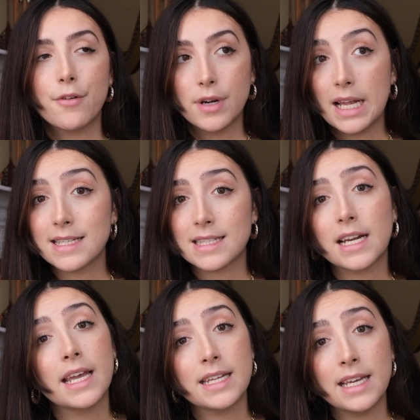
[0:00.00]
realised that
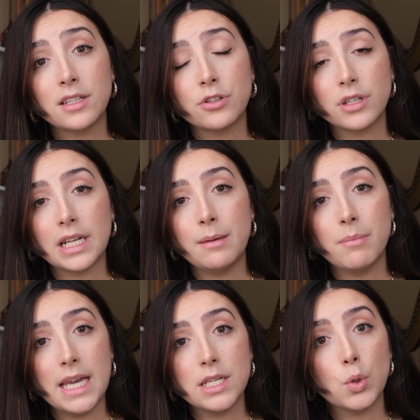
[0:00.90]
I had ignorantly
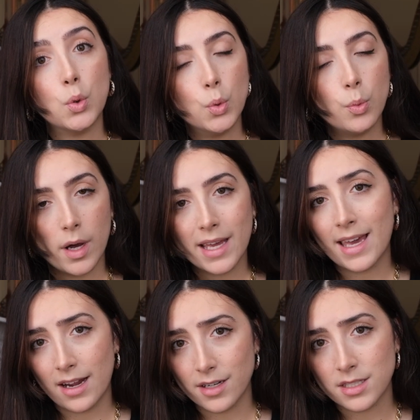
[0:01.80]
made all white
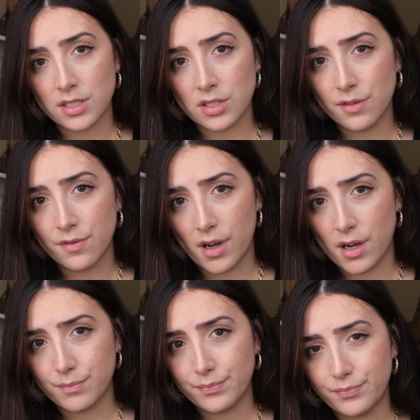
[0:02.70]
characters so
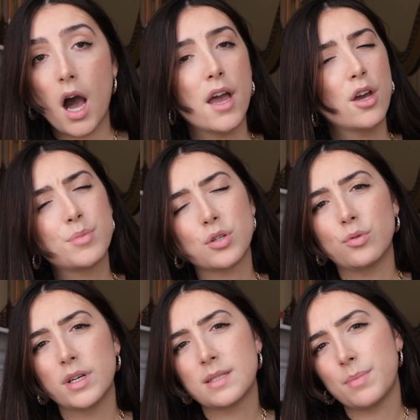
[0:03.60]
far. I hope to
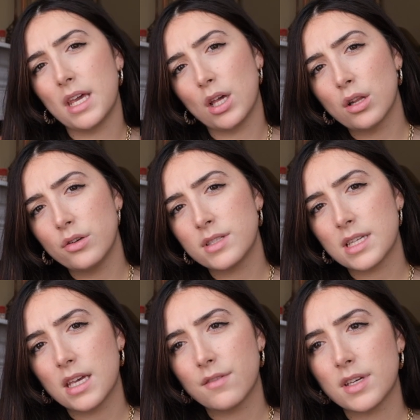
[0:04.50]
always be
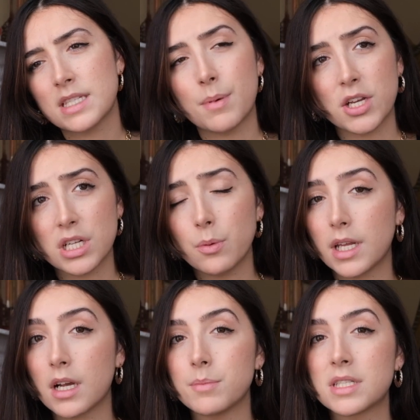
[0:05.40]
inclusive, especially when
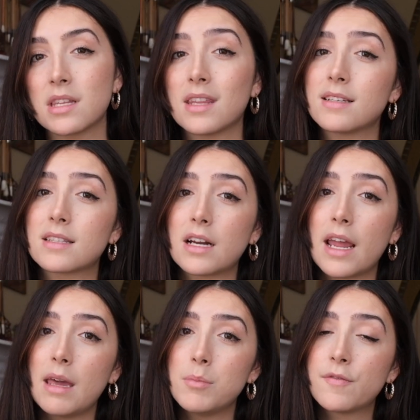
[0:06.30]
it comes to things that are
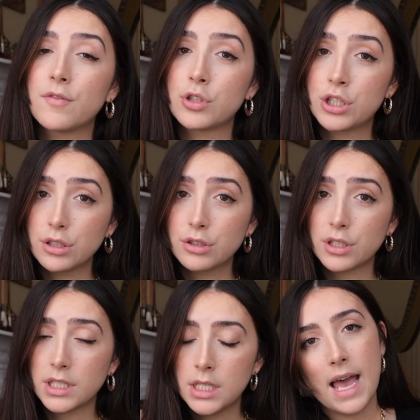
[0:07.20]
aimed for
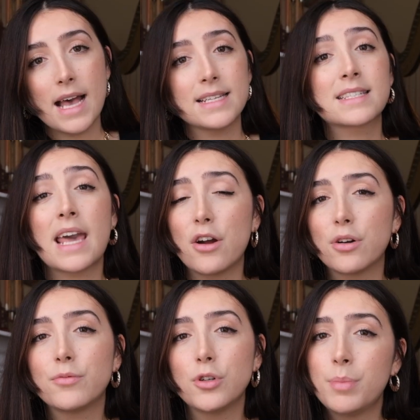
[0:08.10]
children, as
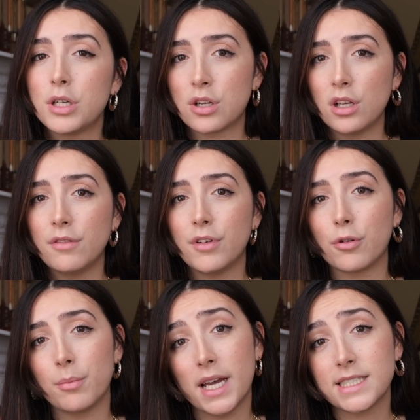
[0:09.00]
Karen Rupert Tolliver
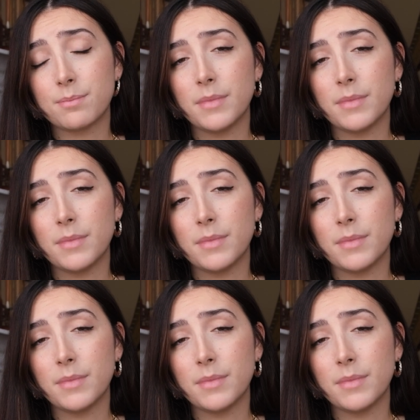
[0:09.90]
reminded